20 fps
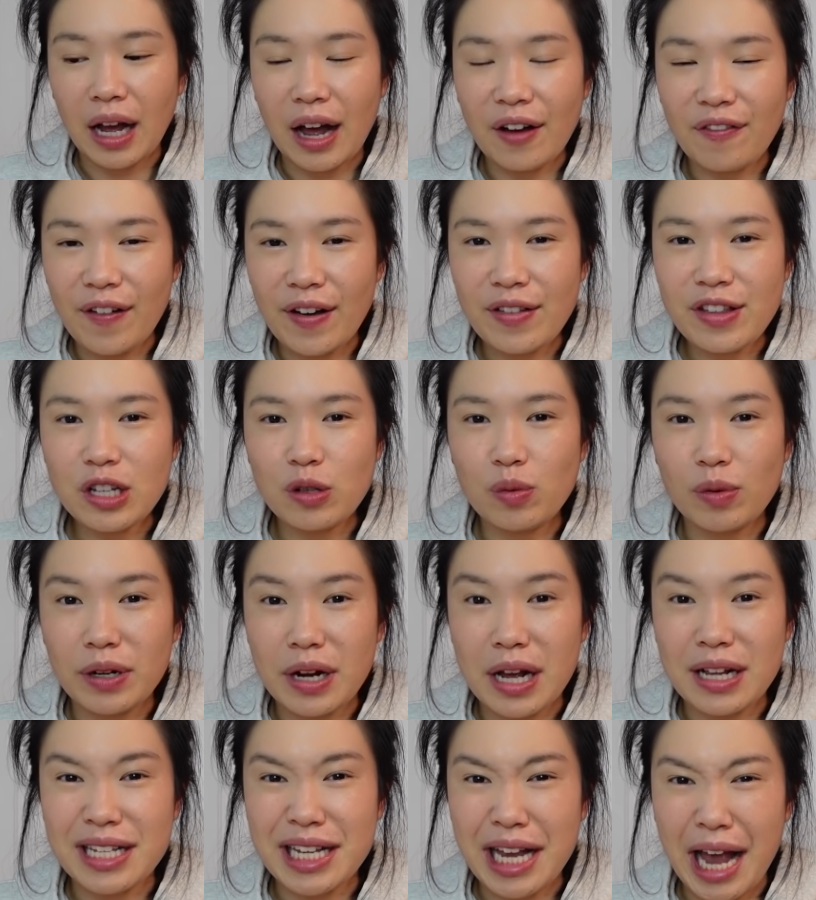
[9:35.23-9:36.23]
I find this one
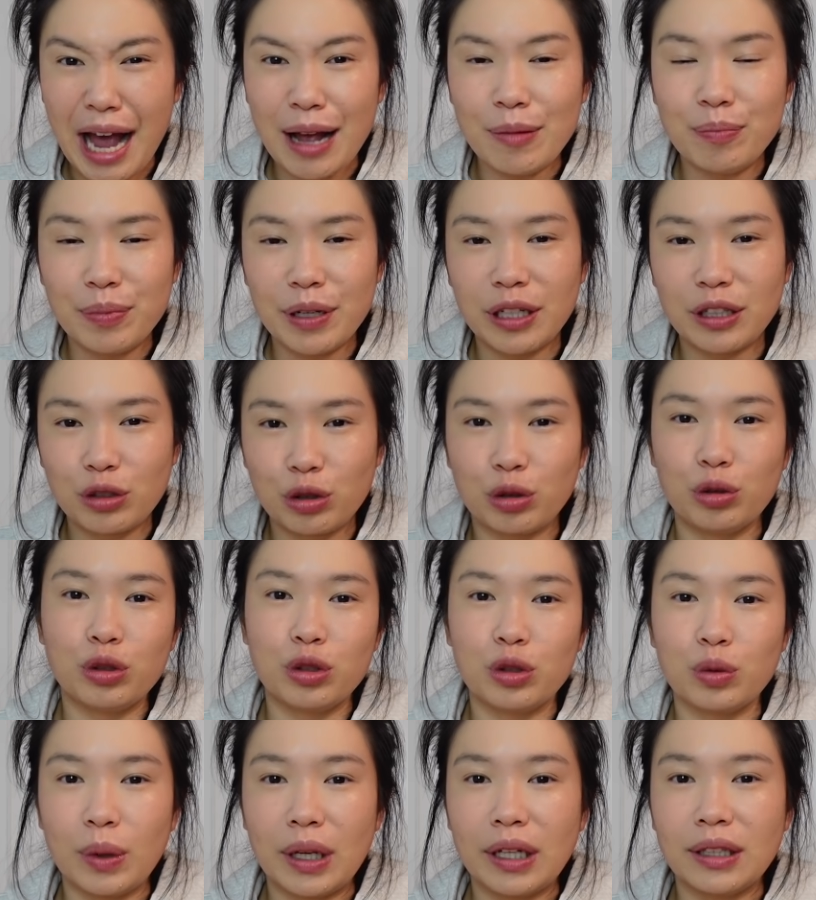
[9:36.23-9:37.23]
a tad bit too
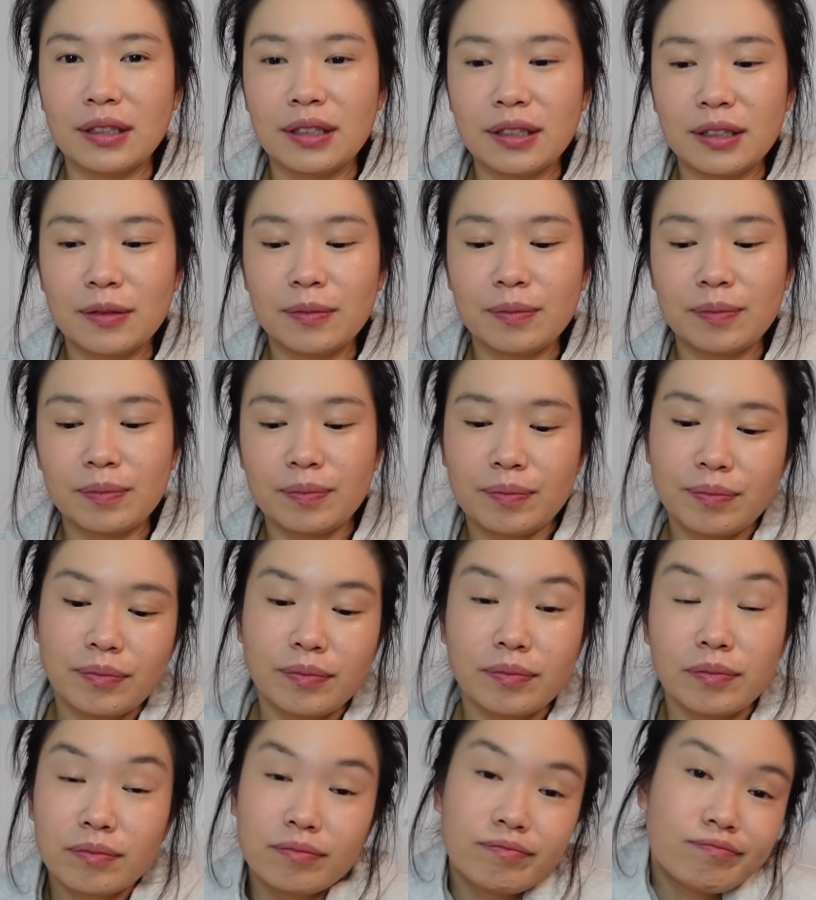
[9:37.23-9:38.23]
sweet.
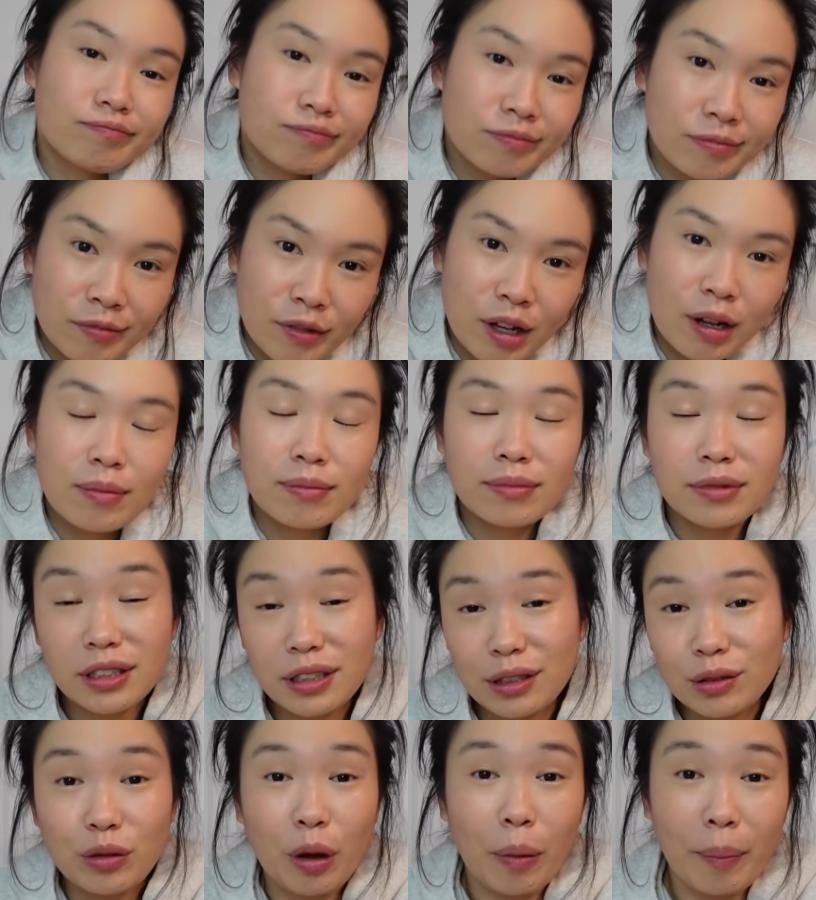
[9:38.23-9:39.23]

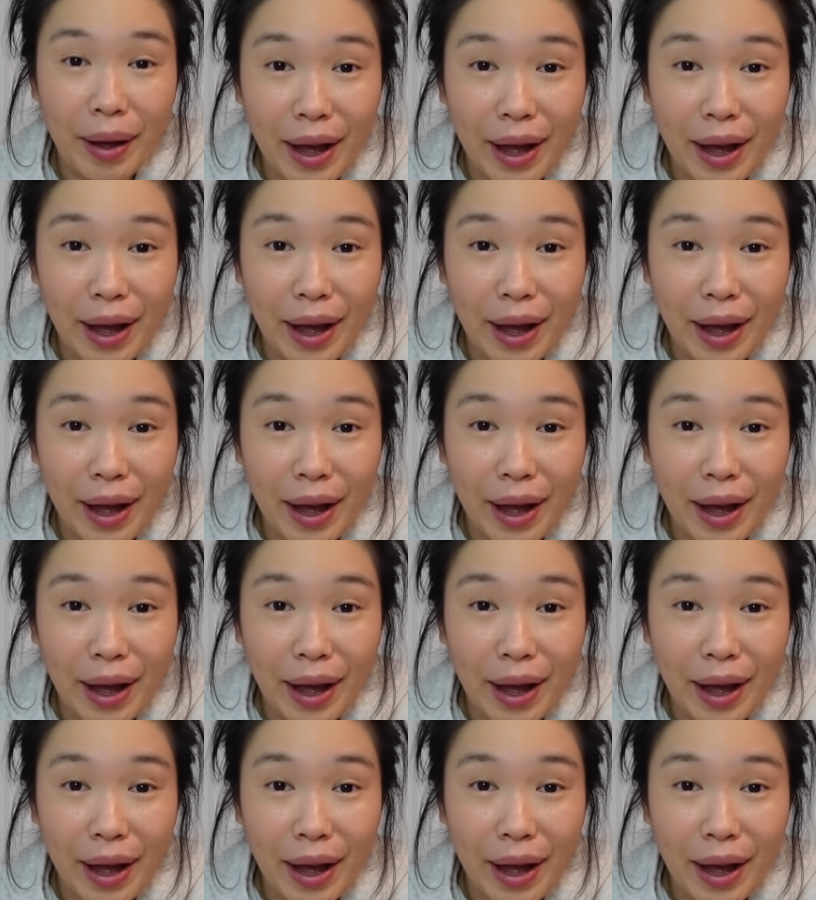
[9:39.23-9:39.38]
Still not